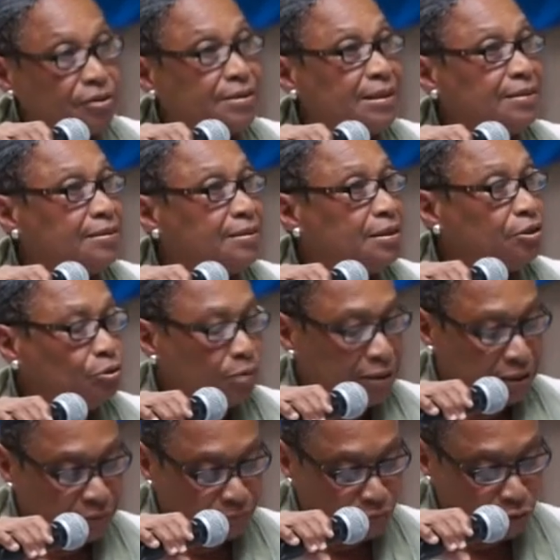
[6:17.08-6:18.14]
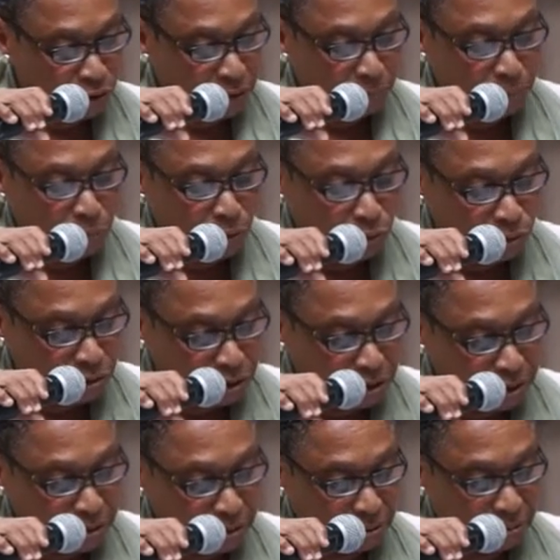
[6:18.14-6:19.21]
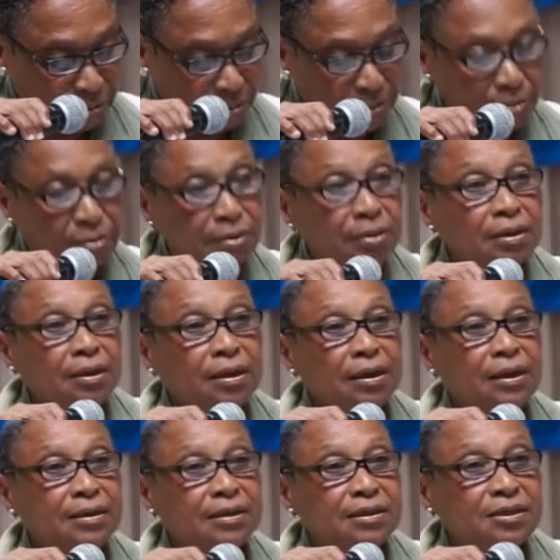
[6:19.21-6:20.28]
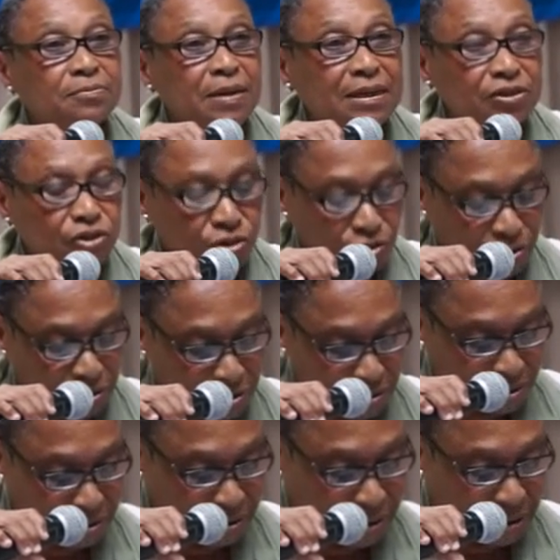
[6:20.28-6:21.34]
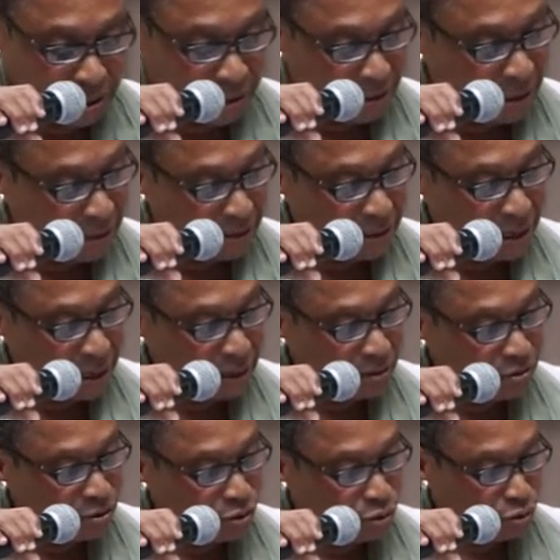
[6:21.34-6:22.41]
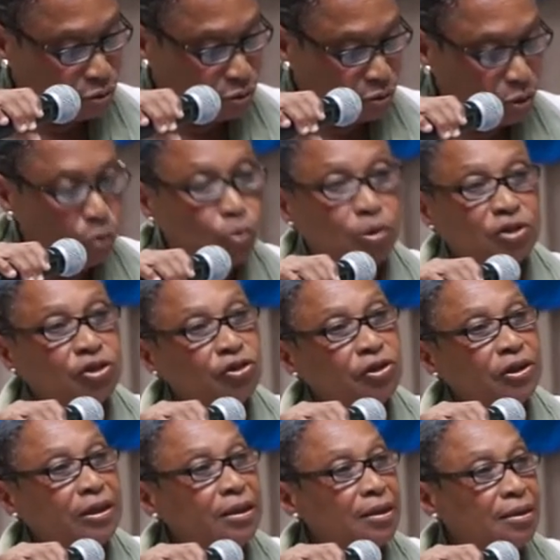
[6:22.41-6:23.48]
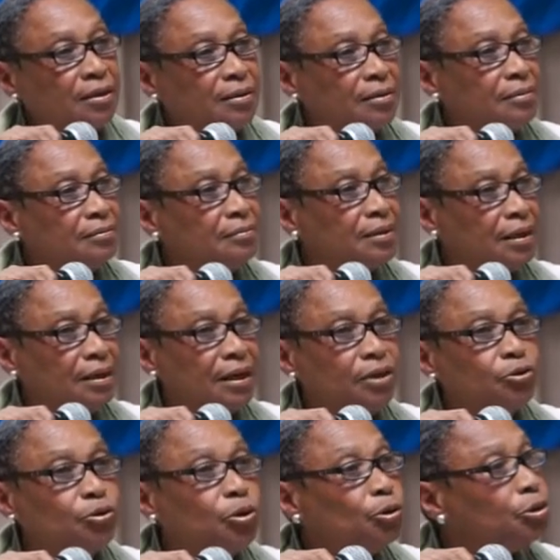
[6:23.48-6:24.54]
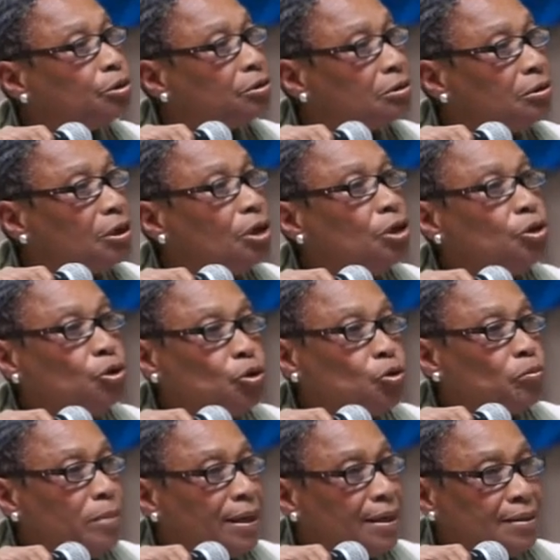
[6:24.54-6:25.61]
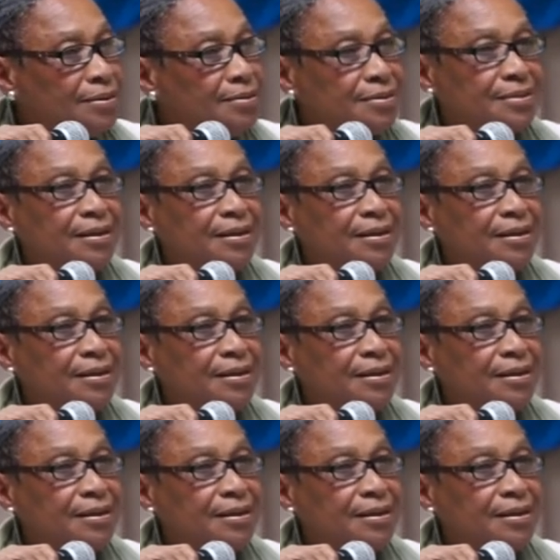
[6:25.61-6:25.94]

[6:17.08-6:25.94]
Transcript: 1624 report, it is mentioned that the island was a real, and I quote, no man's